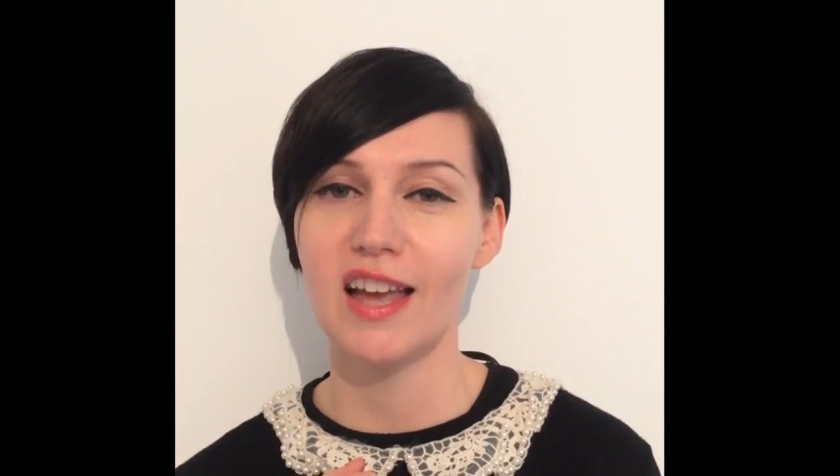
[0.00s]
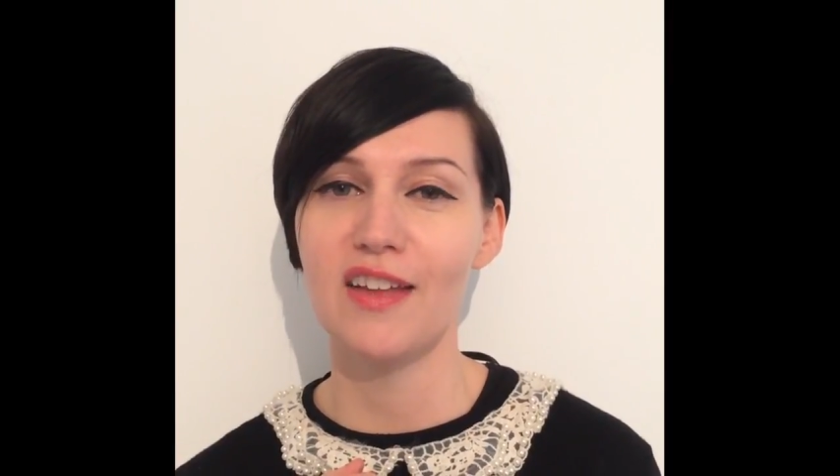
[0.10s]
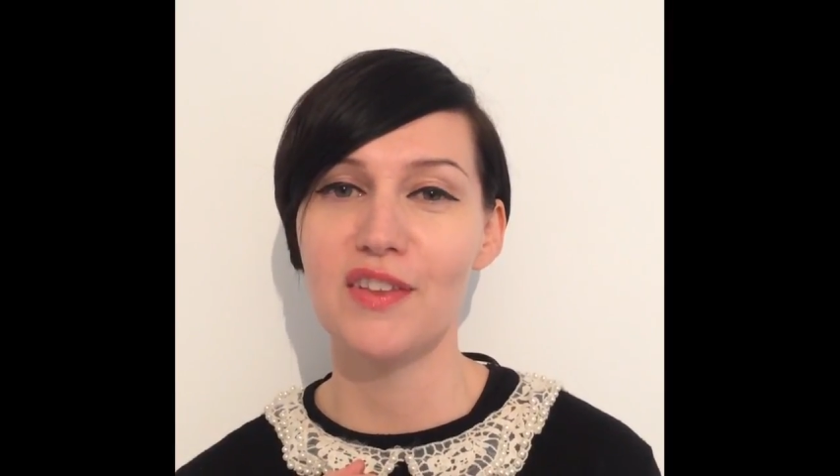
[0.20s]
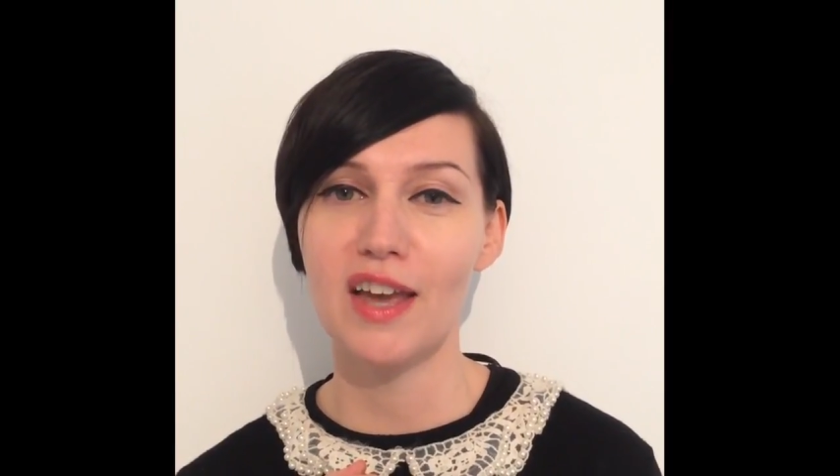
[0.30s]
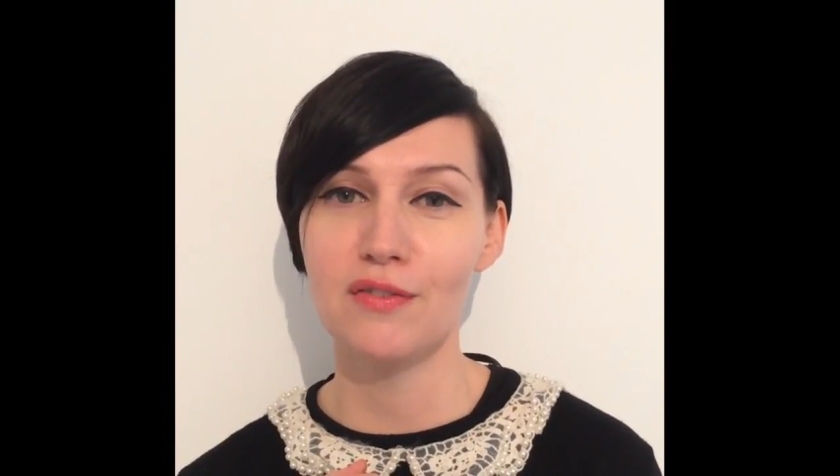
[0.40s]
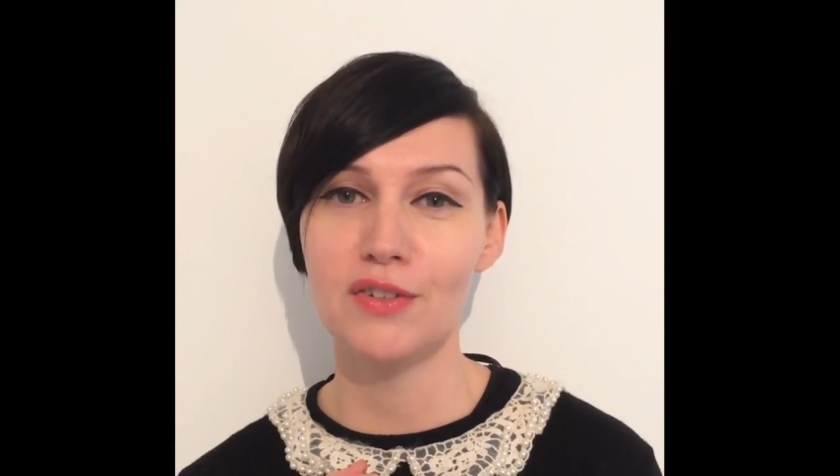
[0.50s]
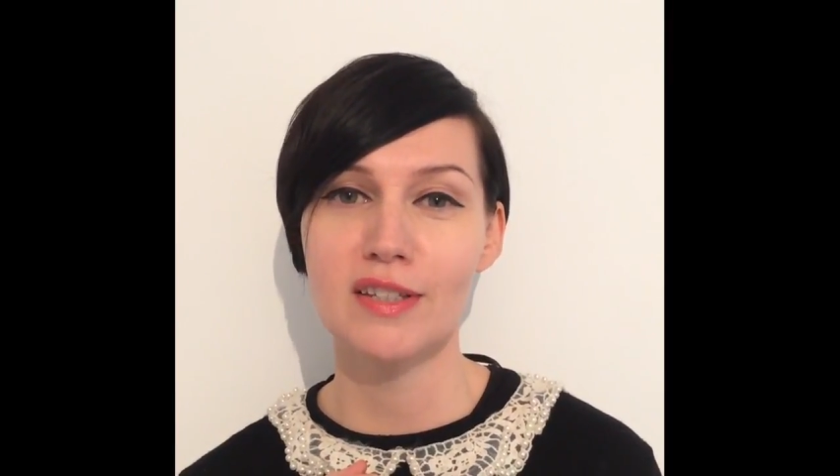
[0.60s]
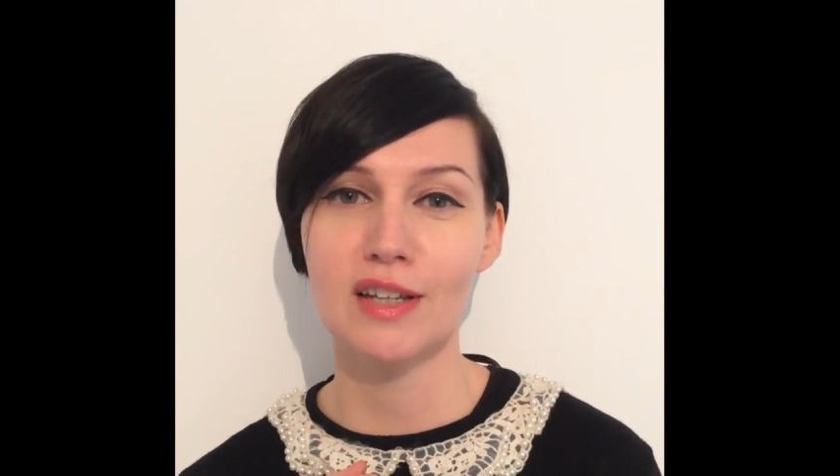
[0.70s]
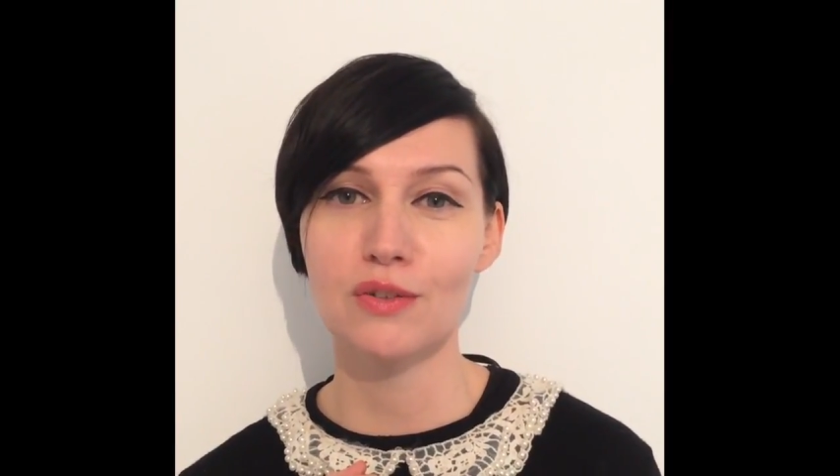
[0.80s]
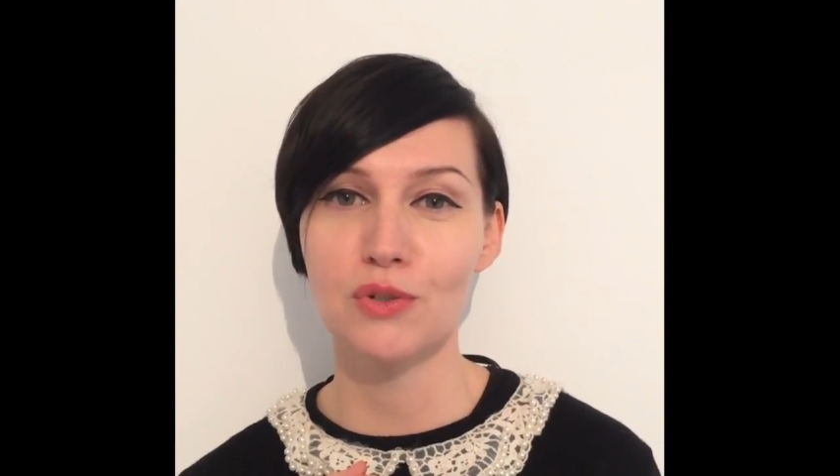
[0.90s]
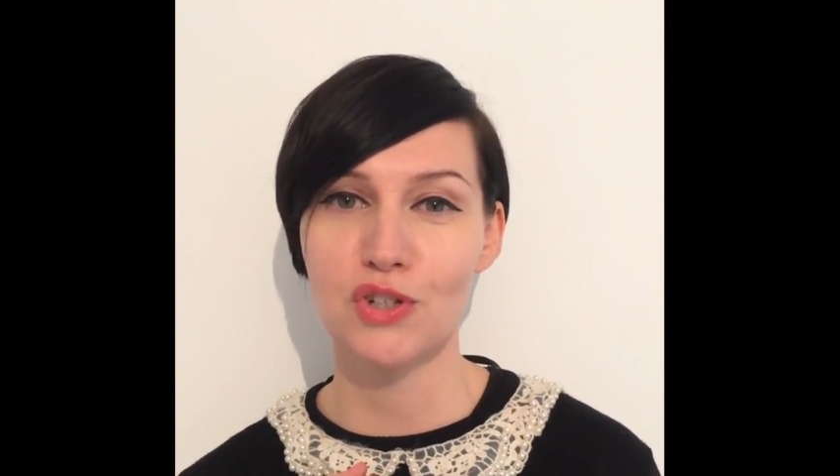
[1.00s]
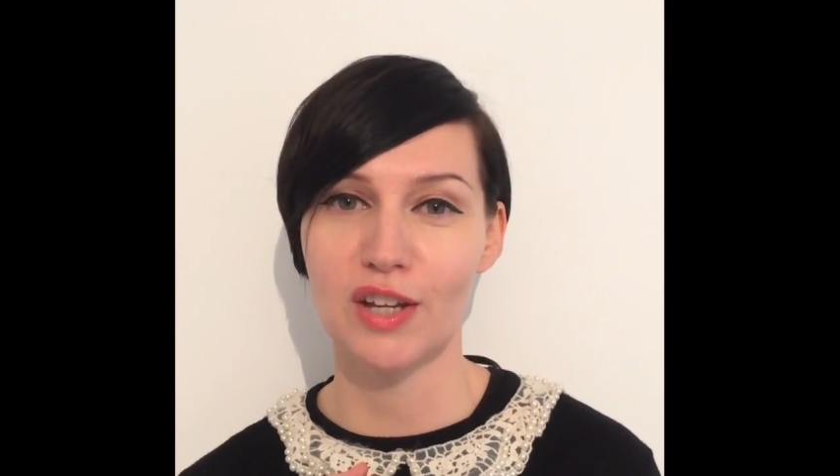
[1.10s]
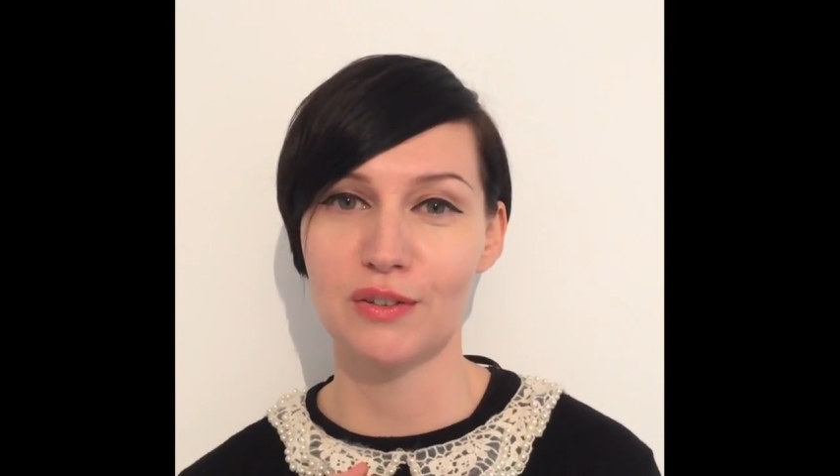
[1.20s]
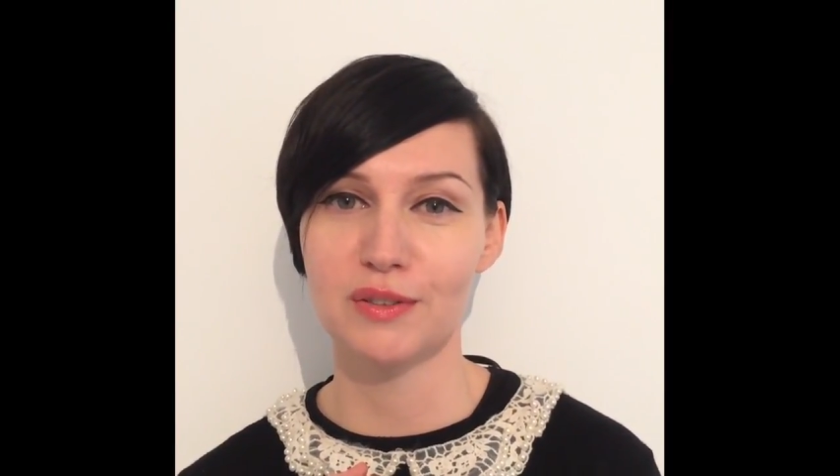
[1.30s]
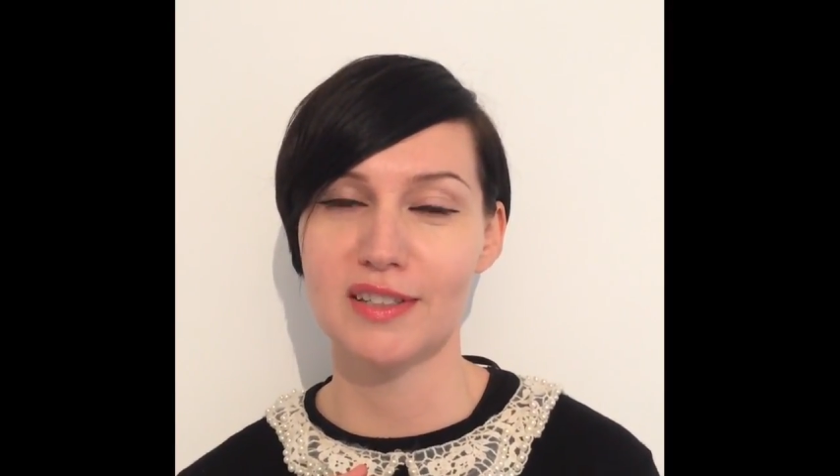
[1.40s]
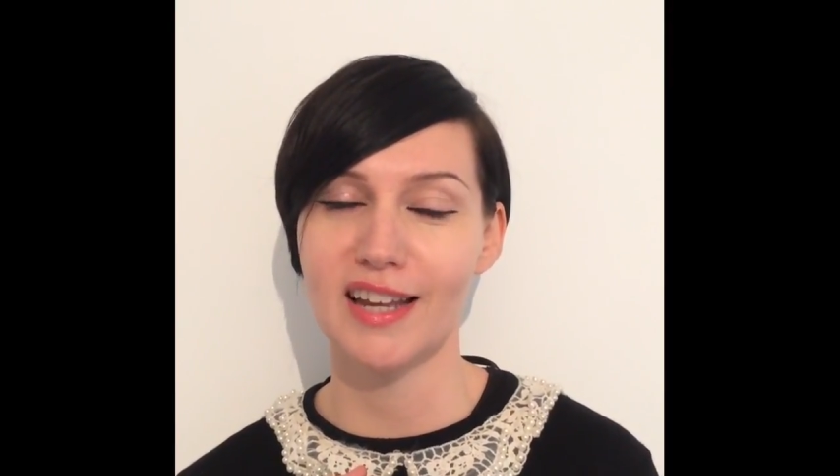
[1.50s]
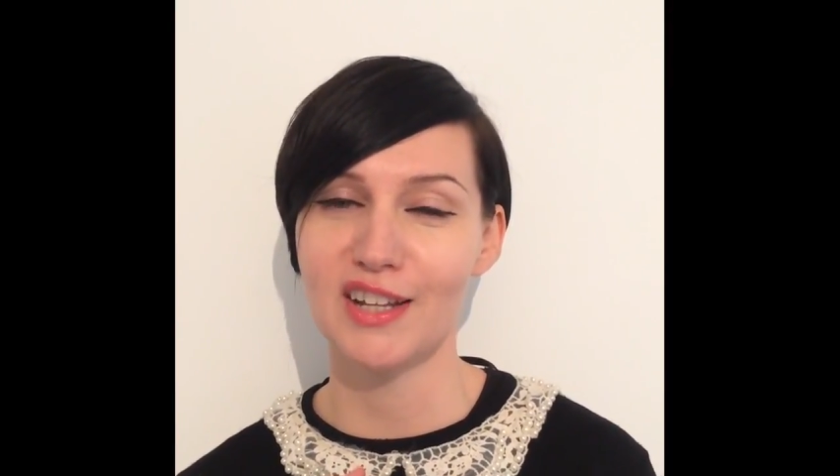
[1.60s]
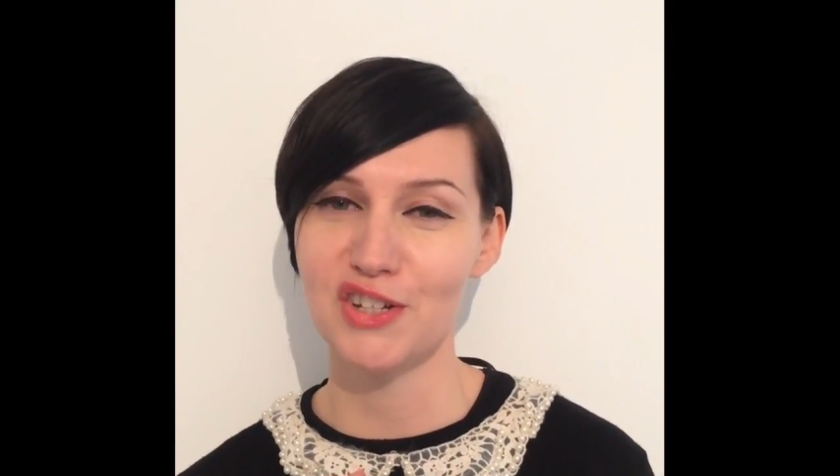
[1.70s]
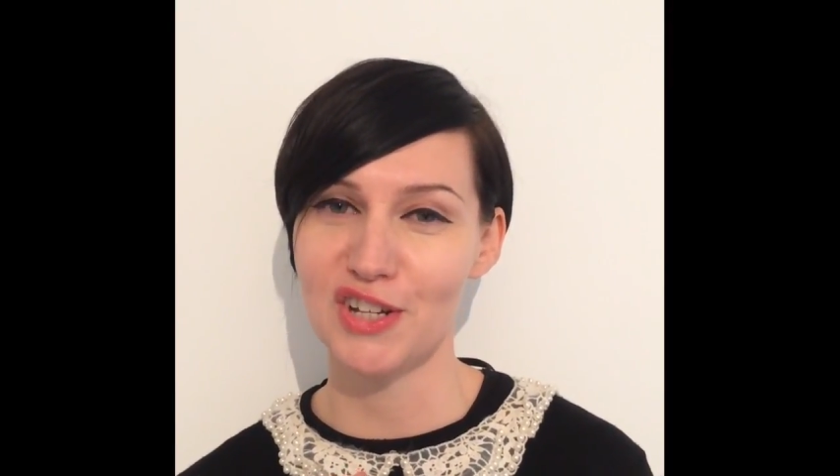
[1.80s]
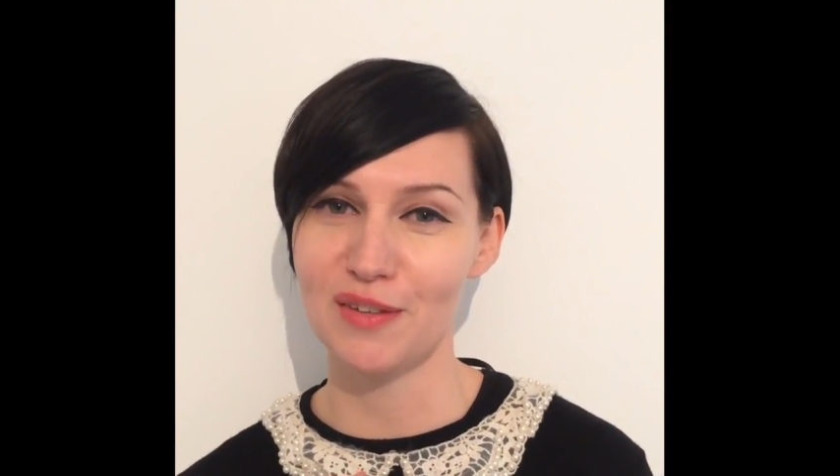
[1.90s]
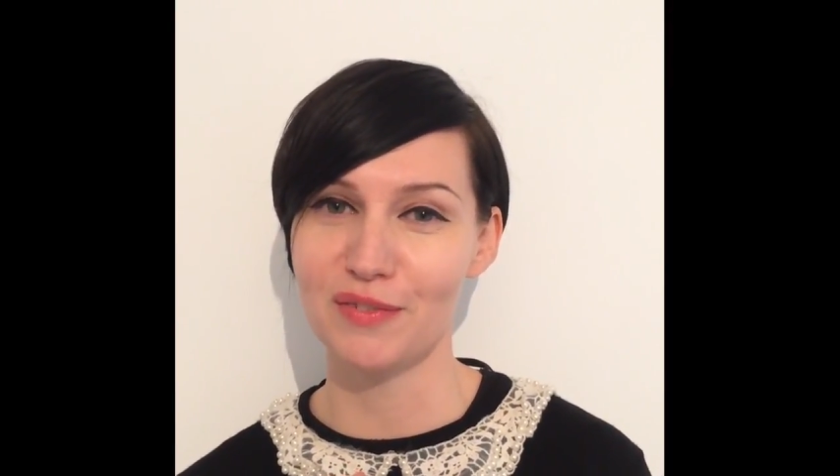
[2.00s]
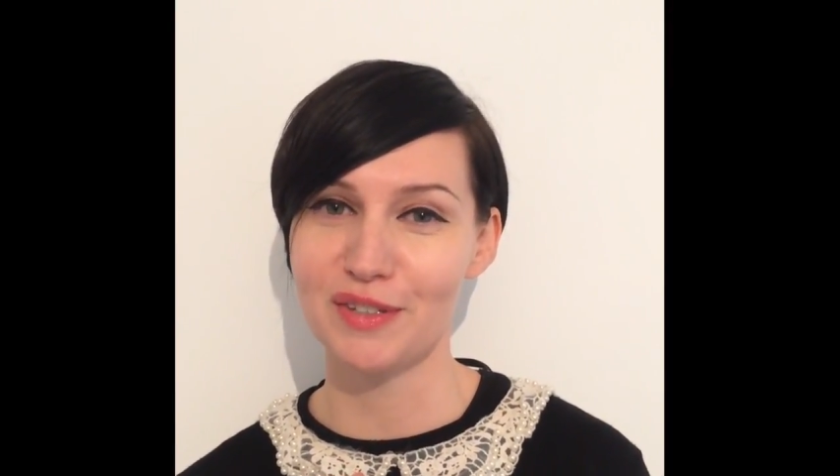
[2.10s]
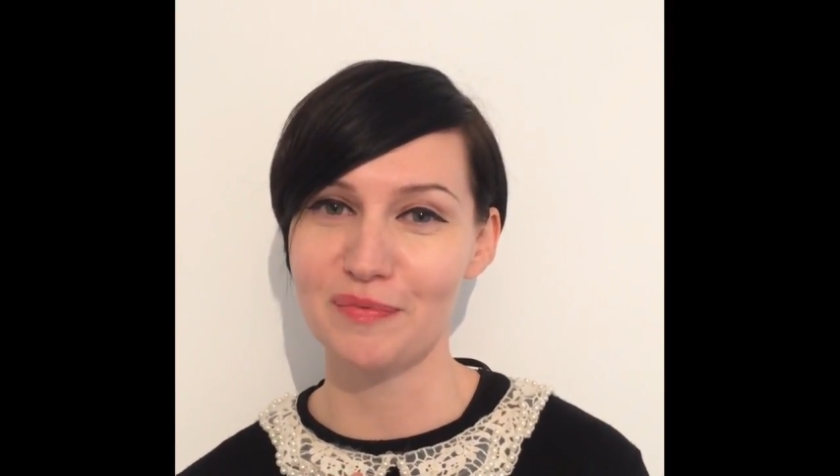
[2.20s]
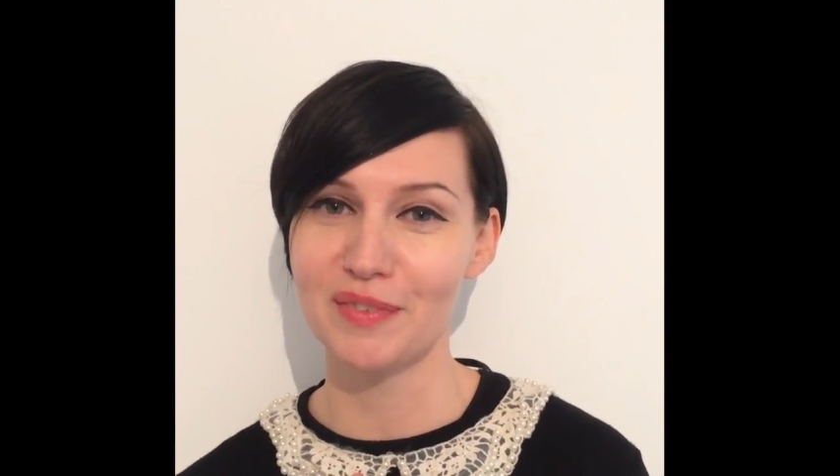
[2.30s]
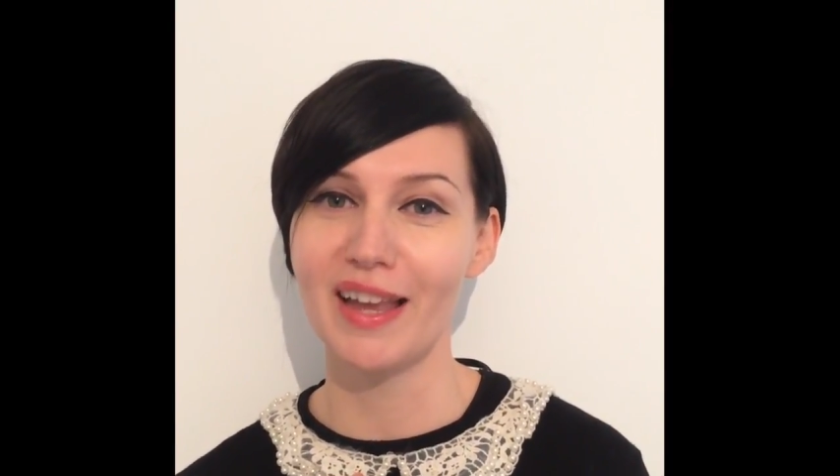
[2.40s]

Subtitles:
and every single child achieves.